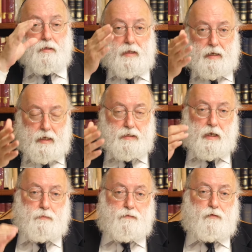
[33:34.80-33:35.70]
Like I
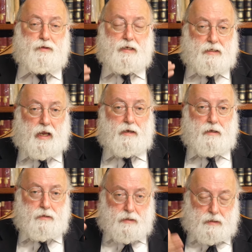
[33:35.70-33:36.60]
said before, the
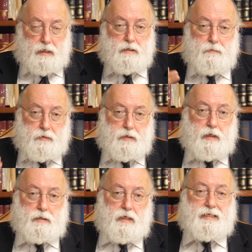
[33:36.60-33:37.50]
gzeda, the schism, the,
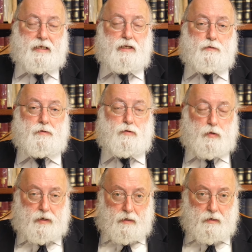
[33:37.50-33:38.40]
the dissonance
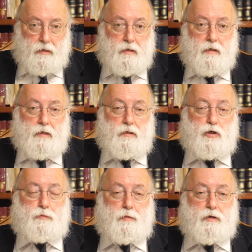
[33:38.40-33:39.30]
between
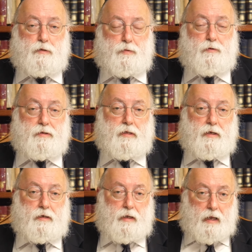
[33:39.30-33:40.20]
the spirit, spirit
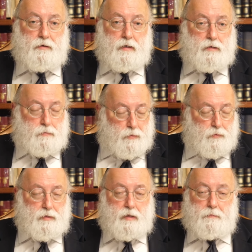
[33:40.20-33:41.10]
and, and,
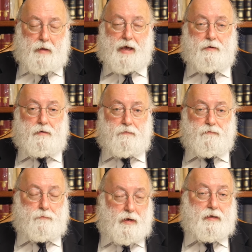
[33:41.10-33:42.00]
spirit and matter
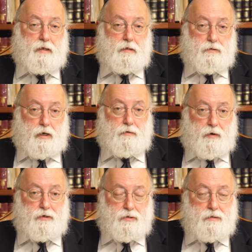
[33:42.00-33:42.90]
for many
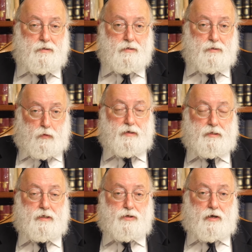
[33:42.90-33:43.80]
generations,
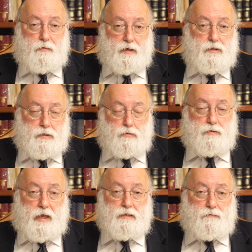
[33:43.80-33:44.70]
26 generations,
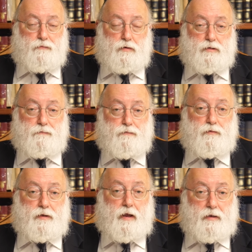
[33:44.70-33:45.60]

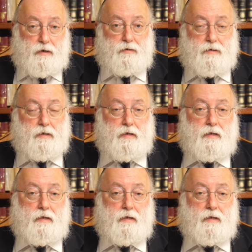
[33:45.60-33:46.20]
2,448 years